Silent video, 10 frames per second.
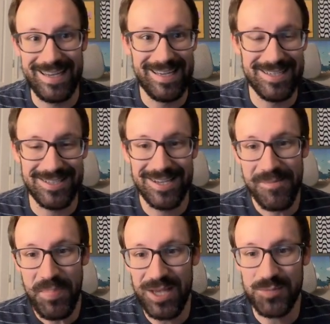is
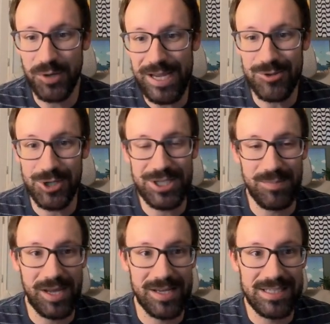pretty interesting,
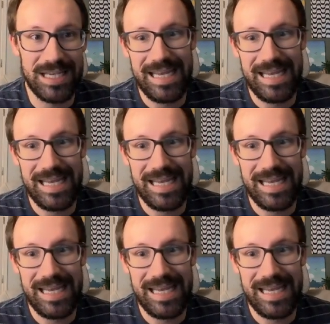because